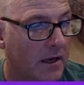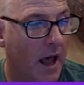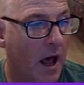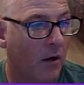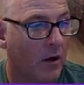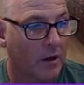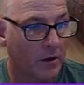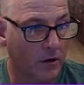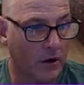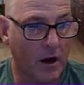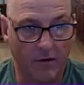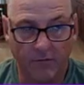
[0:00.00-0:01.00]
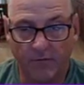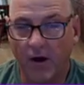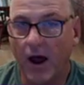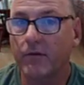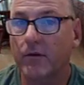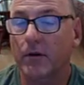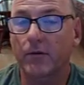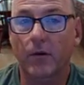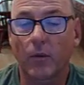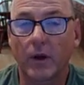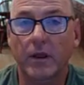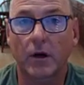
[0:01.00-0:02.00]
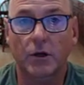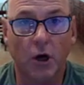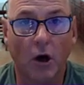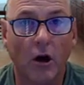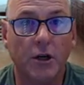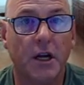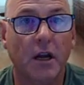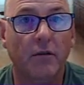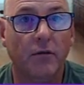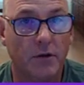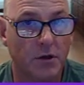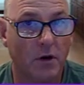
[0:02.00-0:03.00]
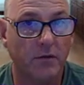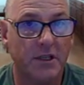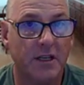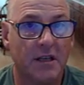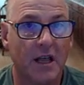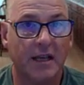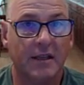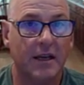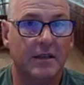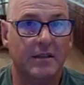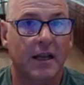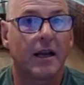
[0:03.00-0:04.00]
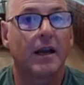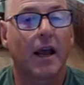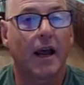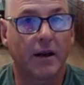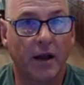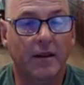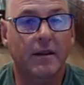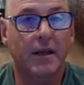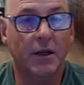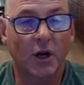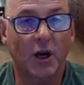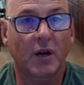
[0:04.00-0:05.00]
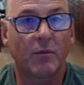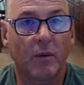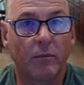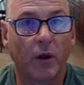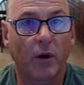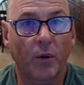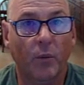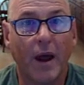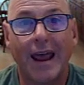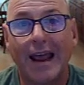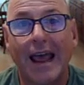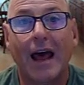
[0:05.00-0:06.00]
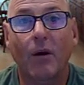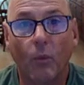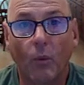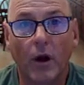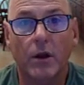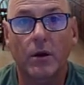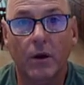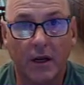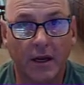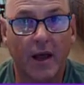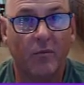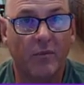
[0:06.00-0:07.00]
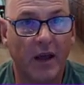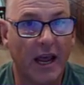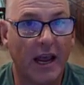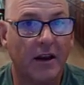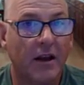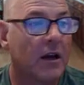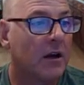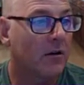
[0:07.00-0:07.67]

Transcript: Now, look on Fiverr for what they're charging for services like this, and I think you're going to be blown away at what you can get paid.